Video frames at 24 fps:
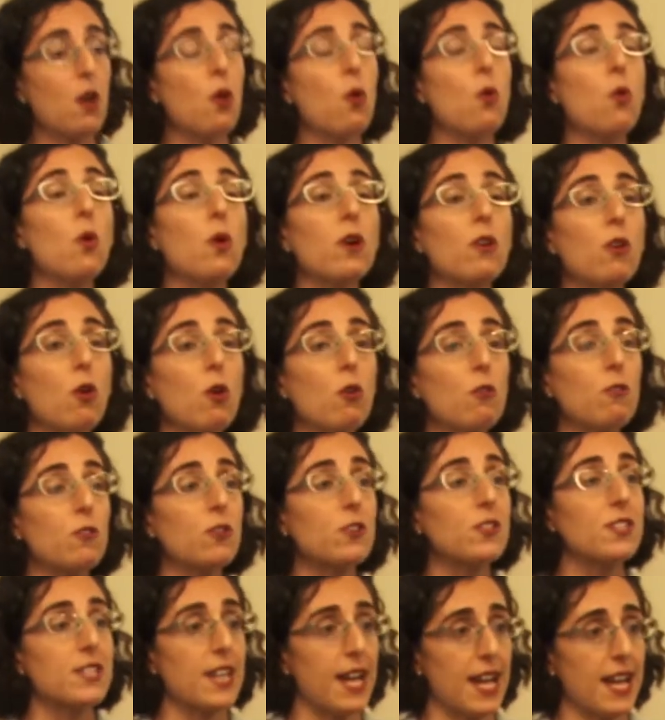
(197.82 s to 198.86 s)
or over
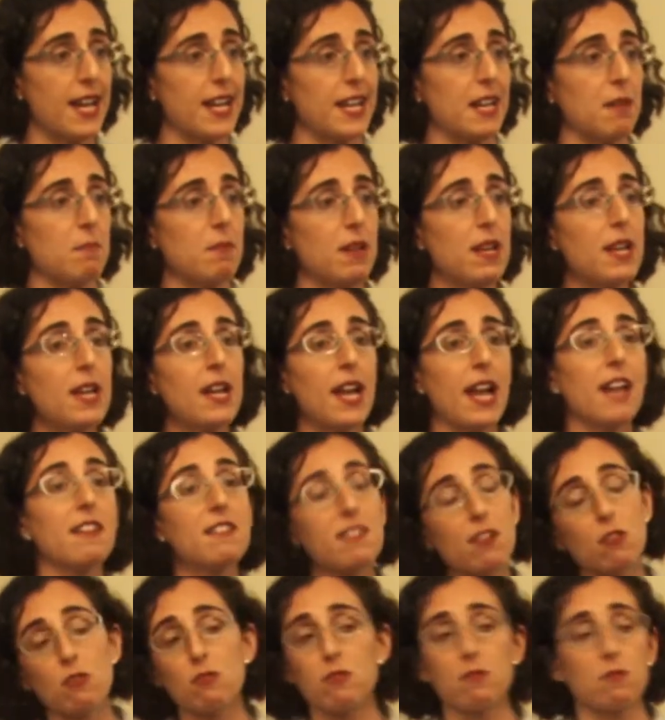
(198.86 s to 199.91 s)
time. And
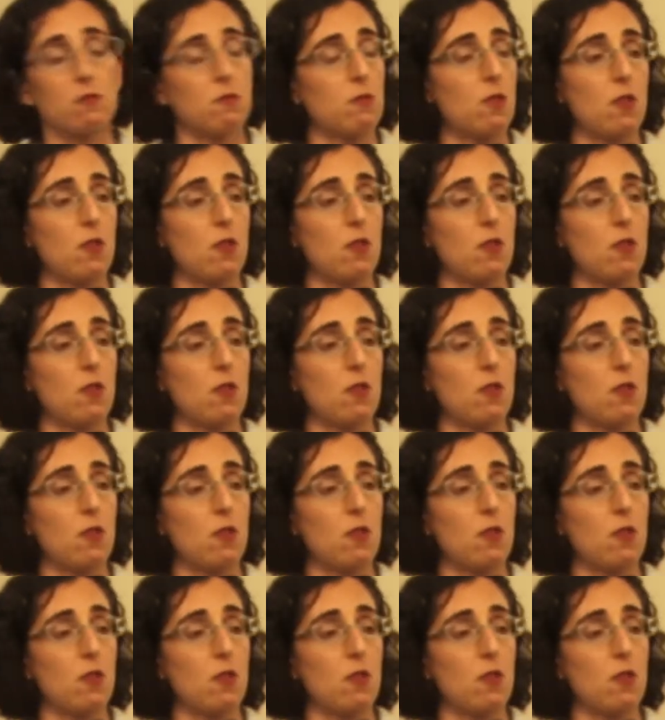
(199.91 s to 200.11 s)
so